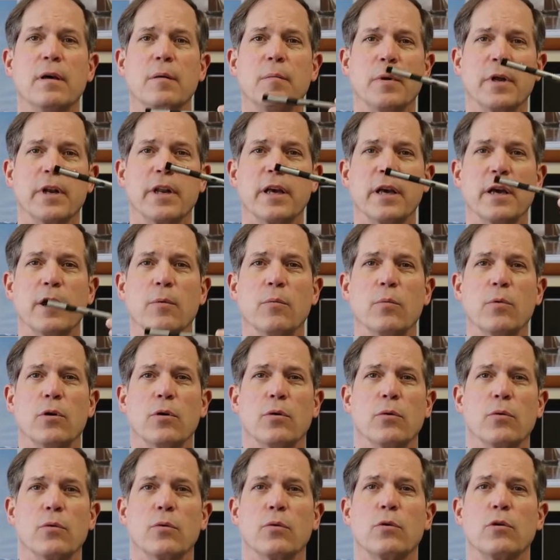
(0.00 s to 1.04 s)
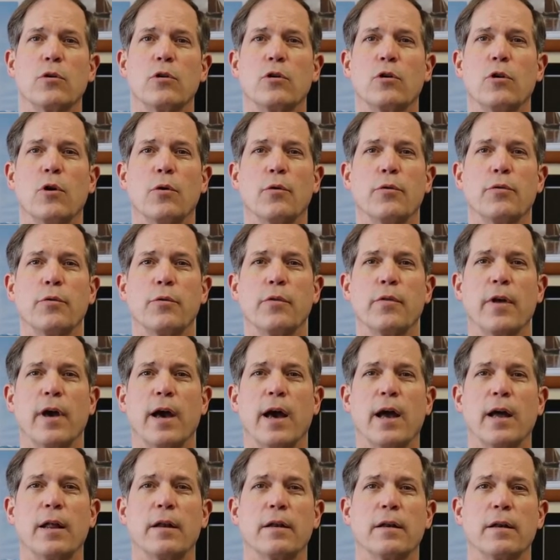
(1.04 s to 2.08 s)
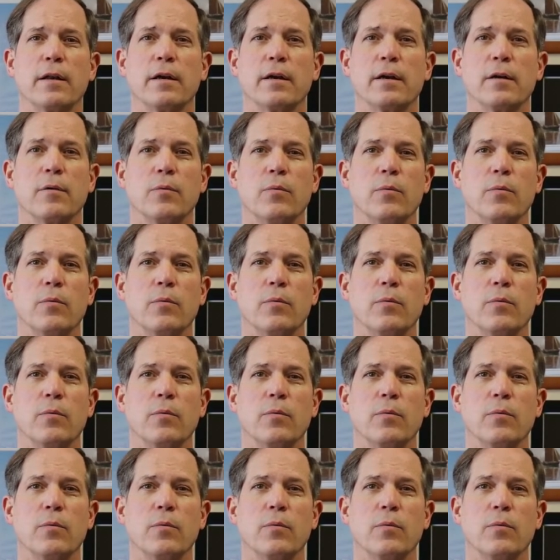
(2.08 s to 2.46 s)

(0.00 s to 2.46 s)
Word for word: But again, we'll go through that uh,